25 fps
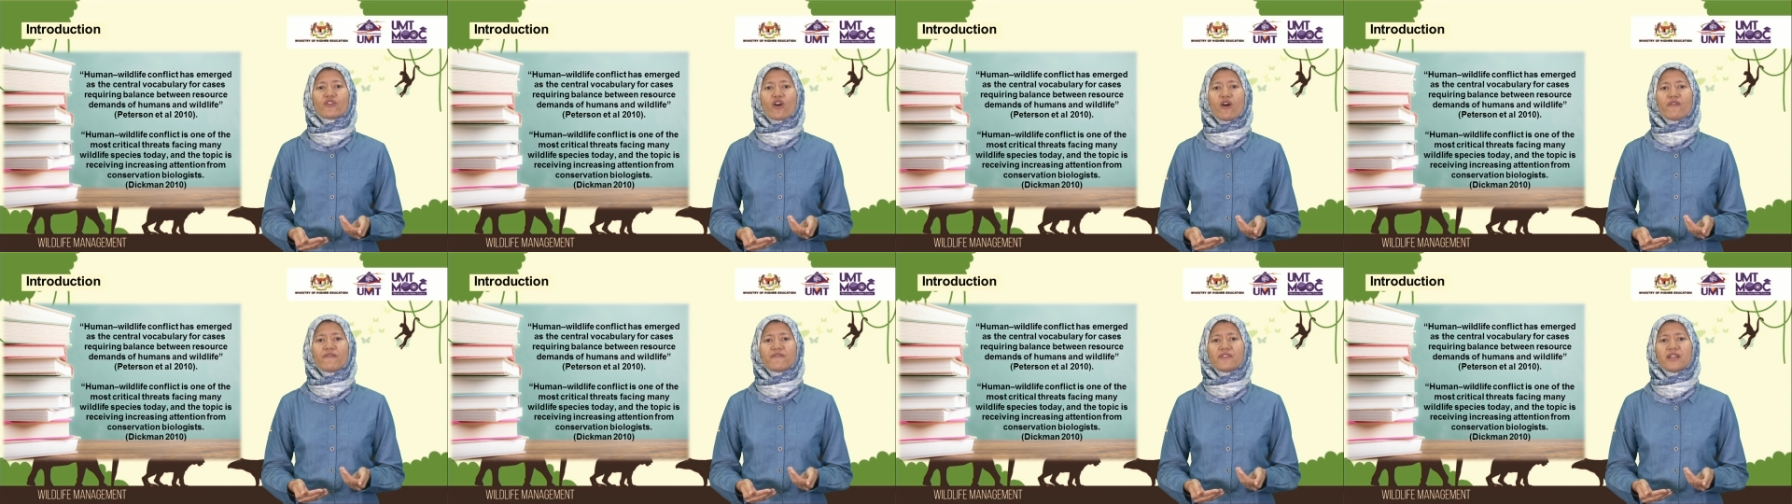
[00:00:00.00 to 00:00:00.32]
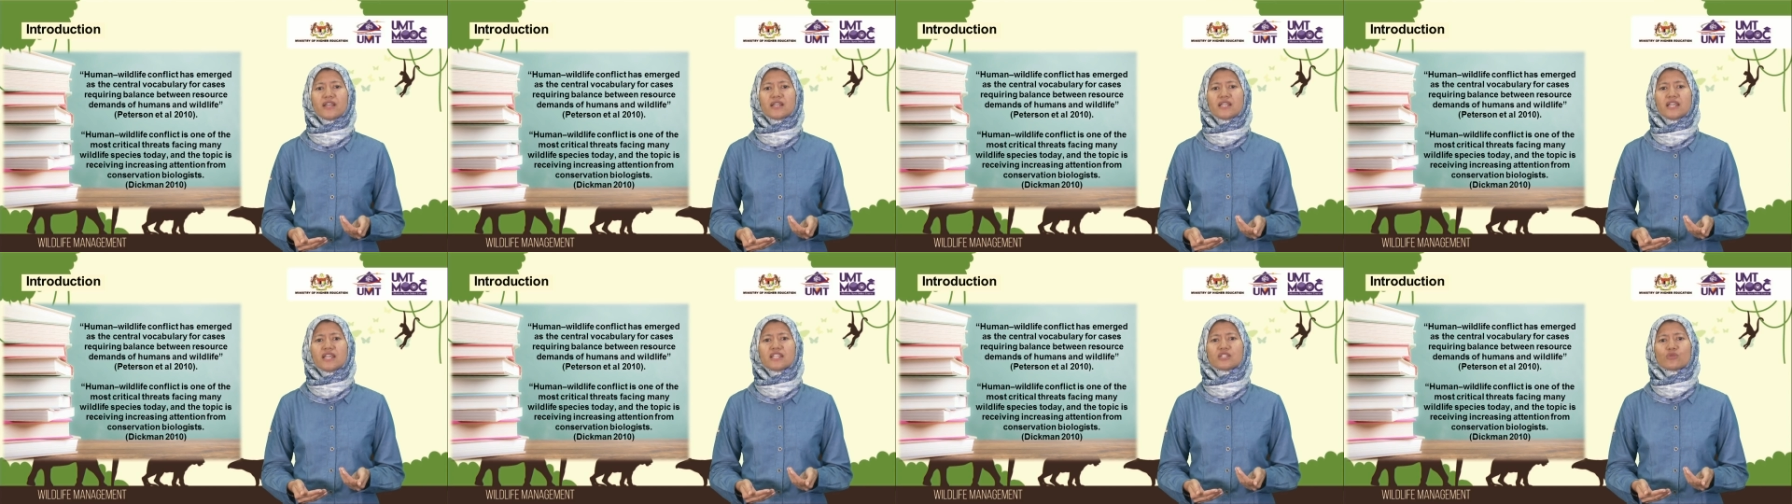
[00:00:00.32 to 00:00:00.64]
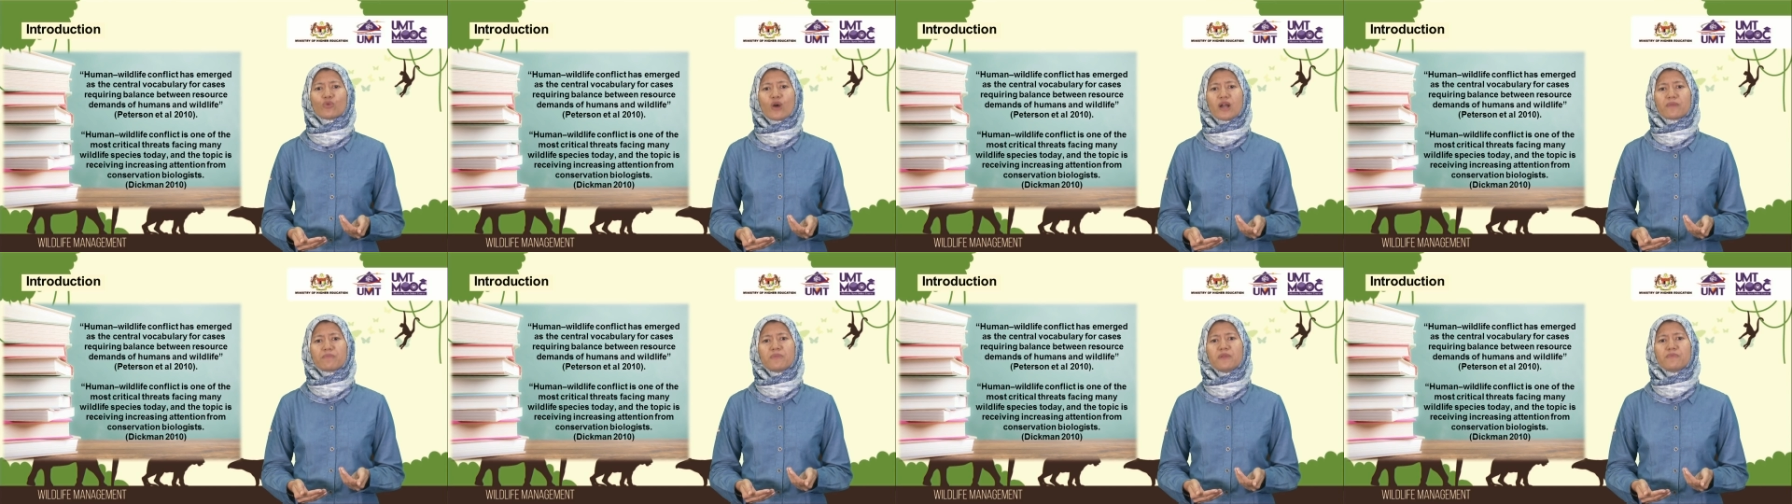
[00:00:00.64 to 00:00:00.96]
conflict is
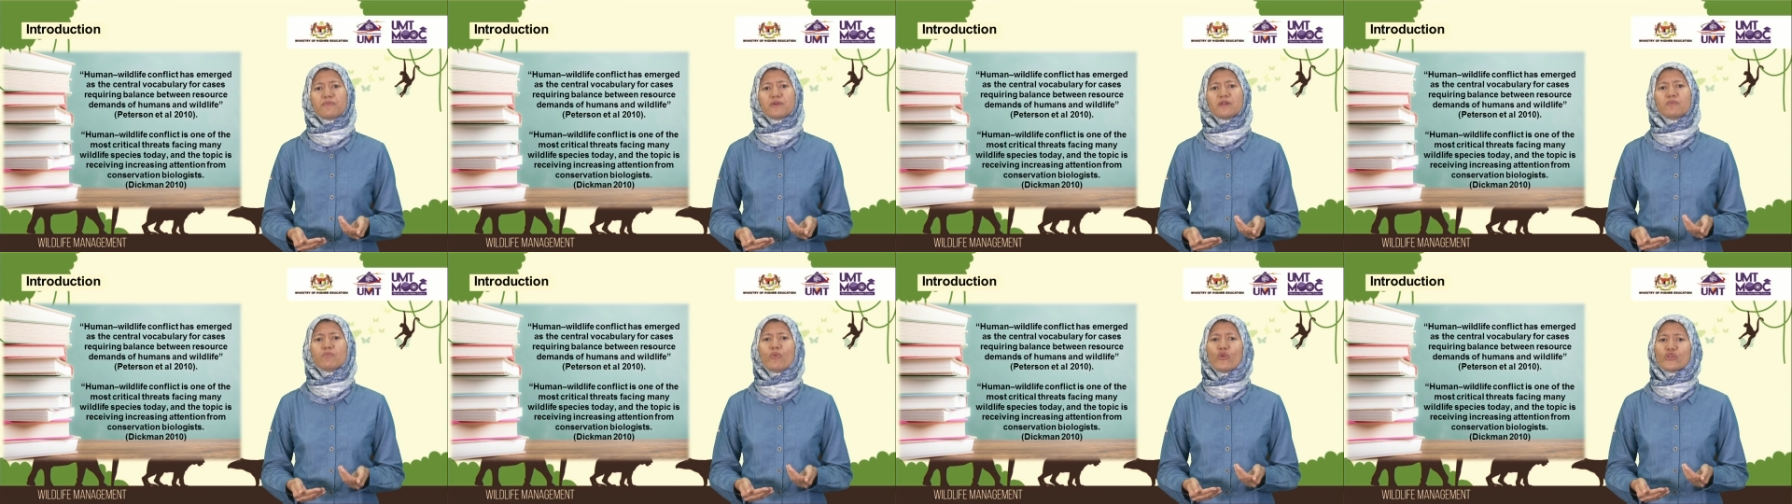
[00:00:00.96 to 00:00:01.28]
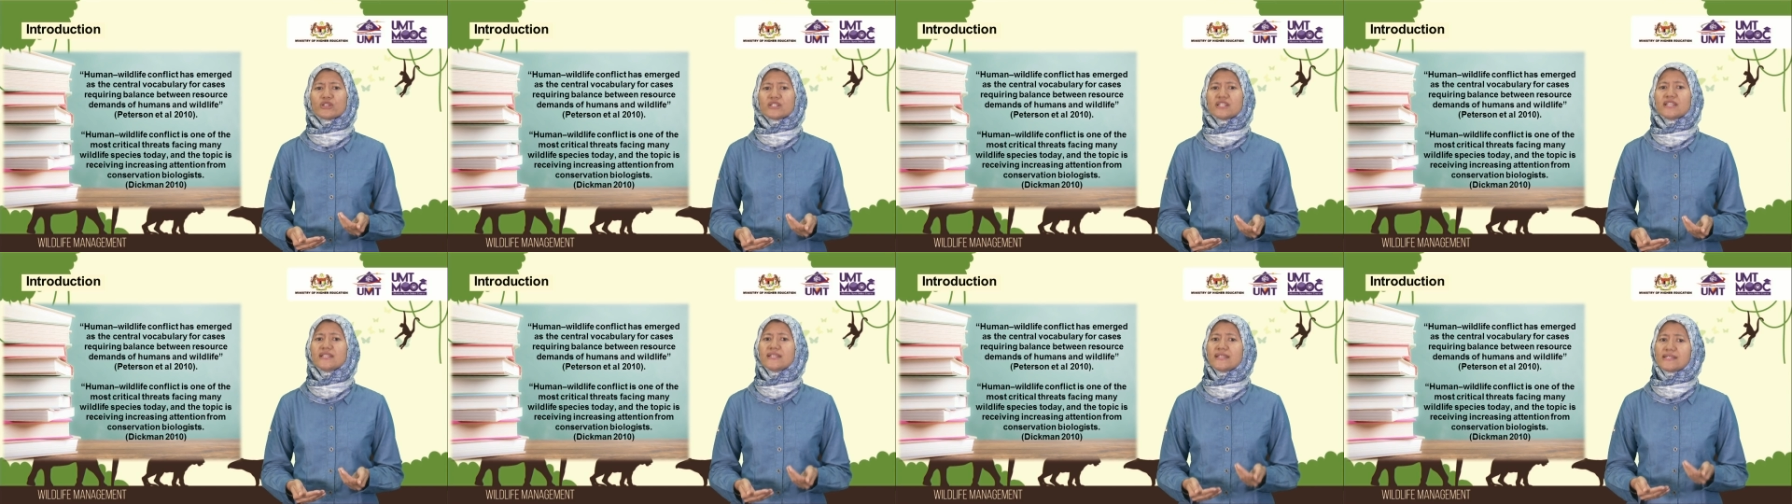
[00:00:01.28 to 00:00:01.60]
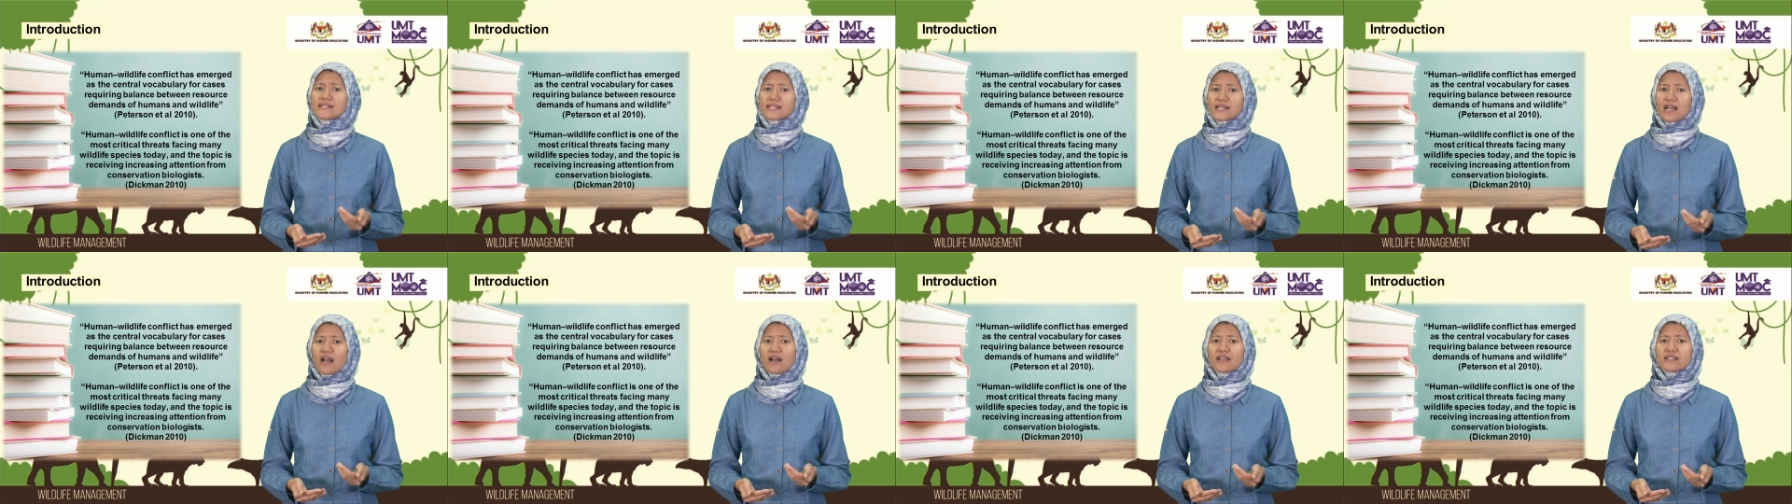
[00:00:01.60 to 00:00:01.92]
what people mostly
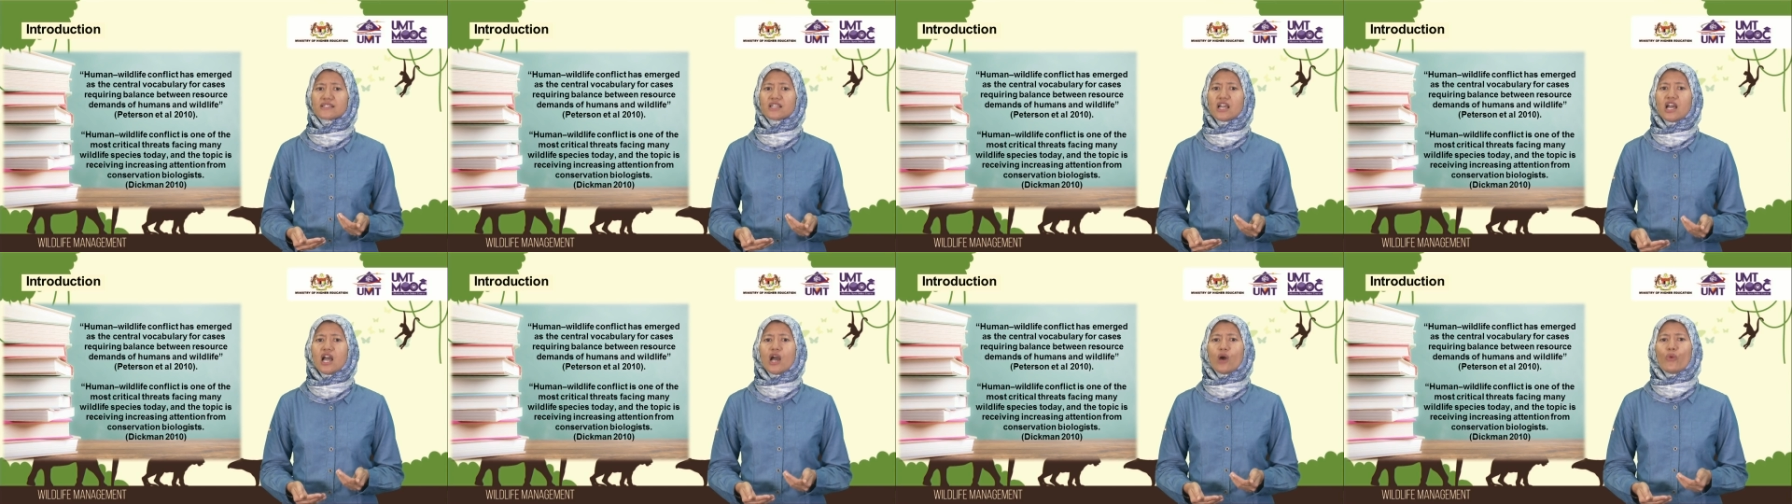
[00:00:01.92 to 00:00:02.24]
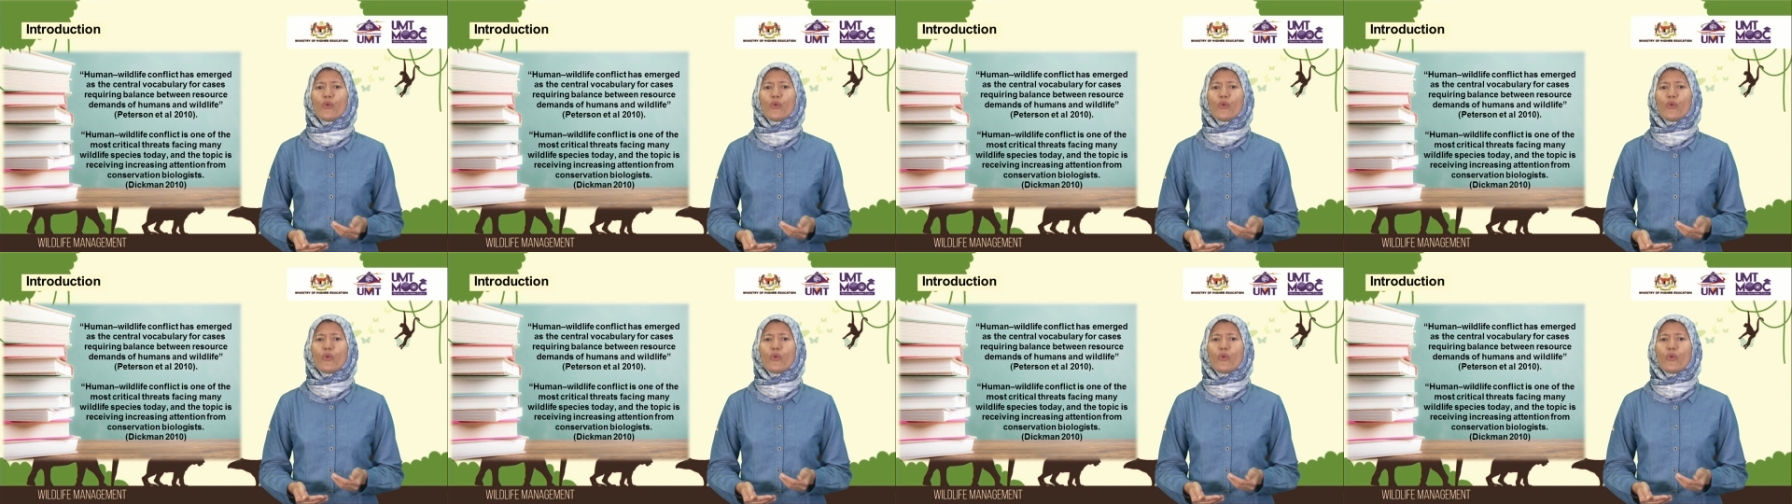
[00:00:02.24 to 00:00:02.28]
discuss